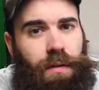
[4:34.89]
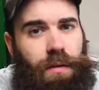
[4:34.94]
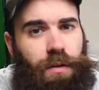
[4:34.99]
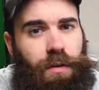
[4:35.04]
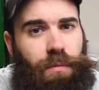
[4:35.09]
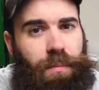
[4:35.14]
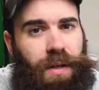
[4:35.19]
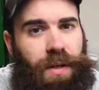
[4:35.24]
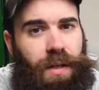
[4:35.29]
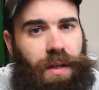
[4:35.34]

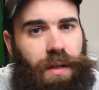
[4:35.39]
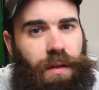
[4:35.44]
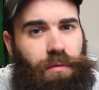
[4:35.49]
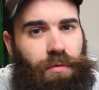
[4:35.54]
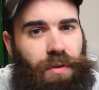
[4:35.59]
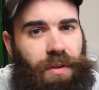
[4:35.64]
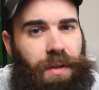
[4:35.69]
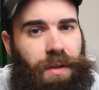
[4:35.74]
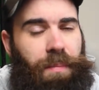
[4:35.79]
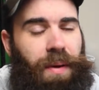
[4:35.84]
your mini
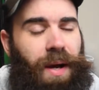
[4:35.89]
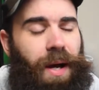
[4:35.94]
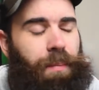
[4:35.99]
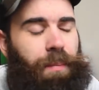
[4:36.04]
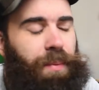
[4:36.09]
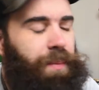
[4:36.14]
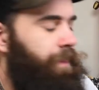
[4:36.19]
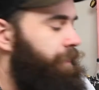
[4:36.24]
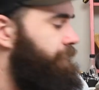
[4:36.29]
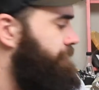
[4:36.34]
really
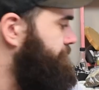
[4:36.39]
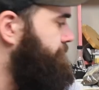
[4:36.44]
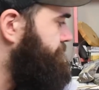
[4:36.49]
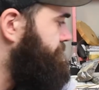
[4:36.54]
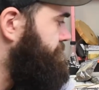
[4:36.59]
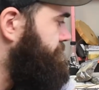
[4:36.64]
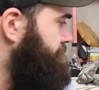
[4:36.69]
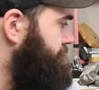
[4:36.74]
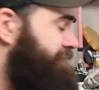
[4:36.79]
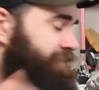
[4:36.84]
pop.
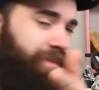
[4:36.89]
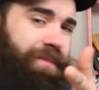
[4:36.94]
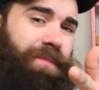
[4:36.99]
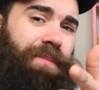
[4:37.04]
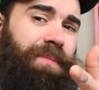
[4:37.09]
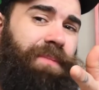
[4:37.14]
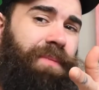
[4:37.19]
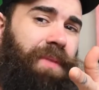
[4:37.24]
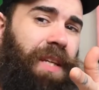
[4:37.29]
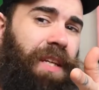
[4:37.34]

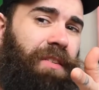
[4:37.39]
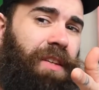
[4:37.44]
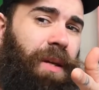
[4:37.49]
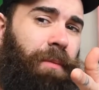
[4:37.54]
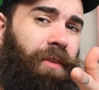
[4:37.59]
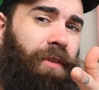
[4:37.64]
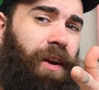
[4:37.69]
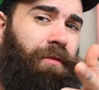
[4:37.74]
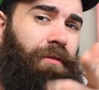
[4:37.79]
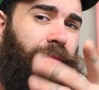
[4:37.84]

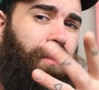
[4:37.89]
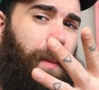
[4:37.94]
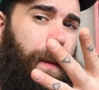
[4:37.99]
Step five.